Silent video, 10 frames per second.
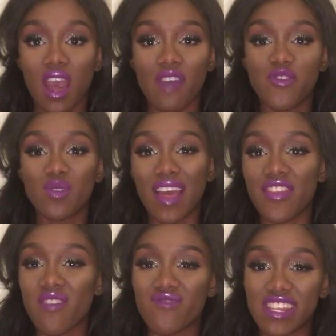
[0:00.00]
I feel like
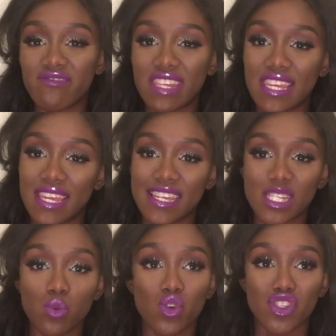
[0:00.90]
they're really, really geared
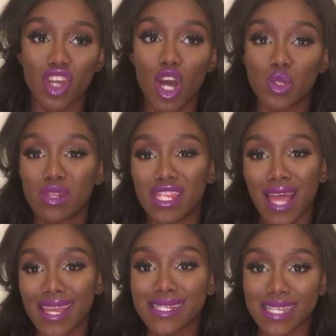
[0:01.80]
towards girls with
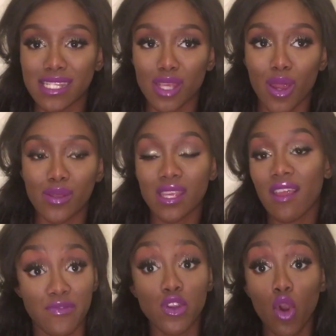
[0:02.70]
lighter skin tones.
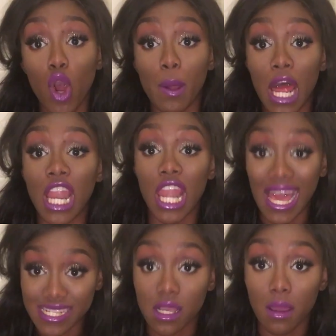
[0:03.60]
If you're a
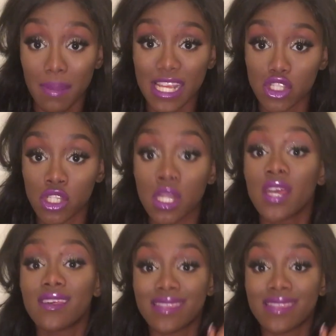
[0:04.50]
lighter complexion,